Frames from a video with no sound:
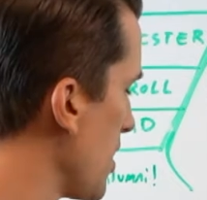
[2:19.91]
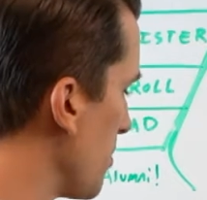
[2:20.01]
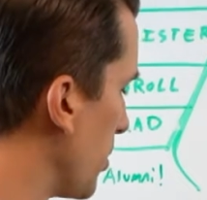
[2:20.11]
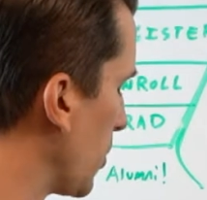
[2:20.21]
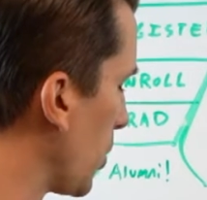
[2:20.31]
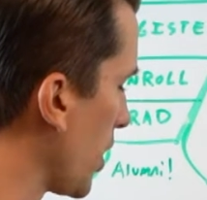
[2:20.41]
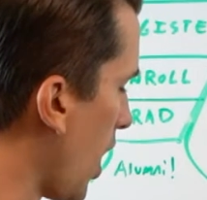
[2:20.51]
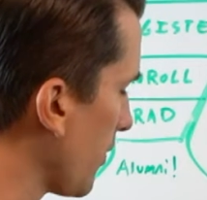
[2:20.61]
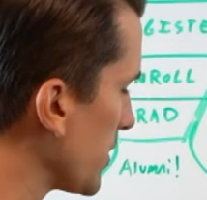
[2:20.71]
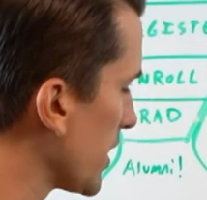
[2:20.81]
But what
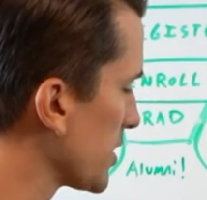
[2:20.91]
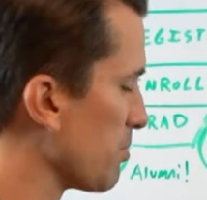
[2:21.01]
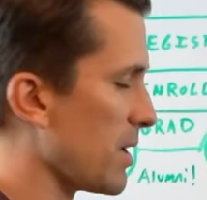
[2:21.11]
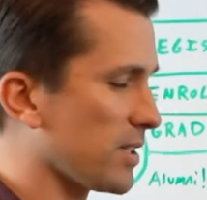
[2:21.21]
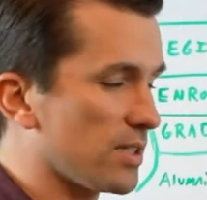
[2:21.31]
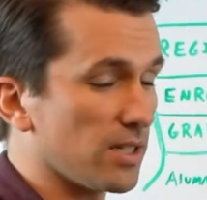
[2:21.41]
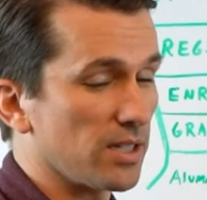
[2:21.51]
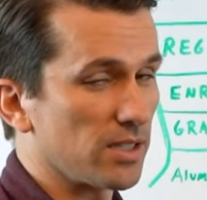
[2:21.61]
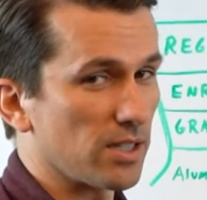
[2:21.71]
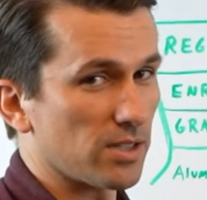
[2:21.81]
often gets missed
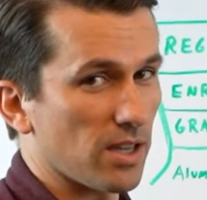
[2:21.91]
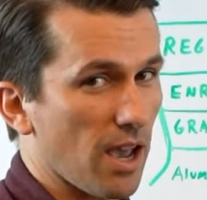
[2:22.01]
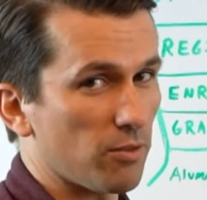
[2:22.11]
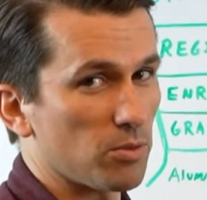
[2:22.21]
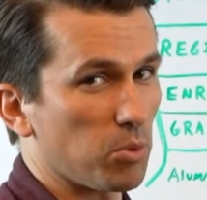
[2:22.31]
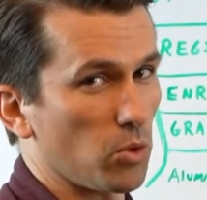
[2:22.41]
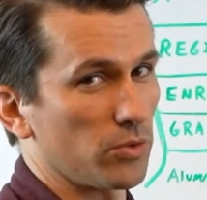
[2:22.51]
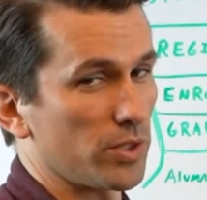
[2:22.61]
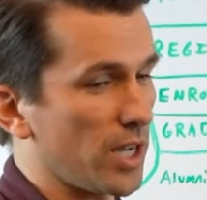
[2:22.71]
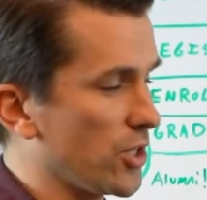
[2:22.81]
is this ever
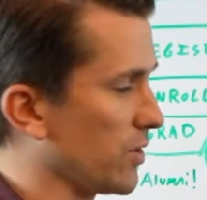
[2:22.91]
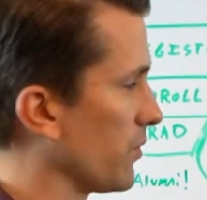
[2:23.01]
important retention